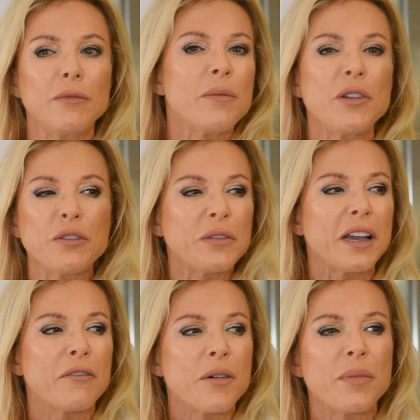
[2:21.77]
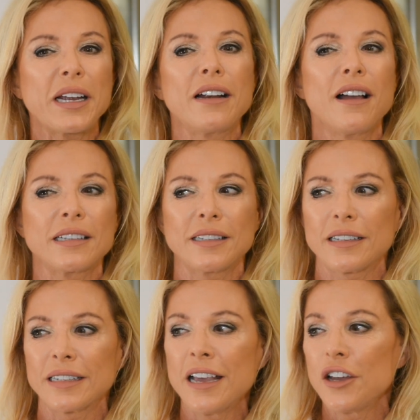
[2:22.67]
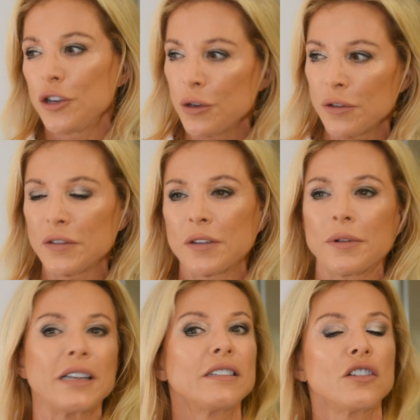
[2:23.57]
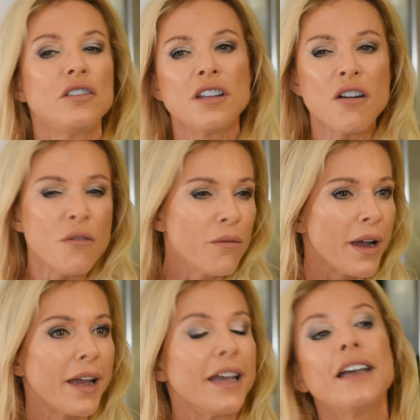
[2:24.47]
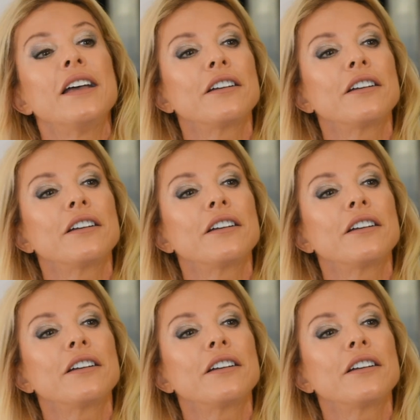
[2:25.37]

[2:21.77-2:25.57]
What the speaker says: When we do the aerobic classes, you do the weights. So no way.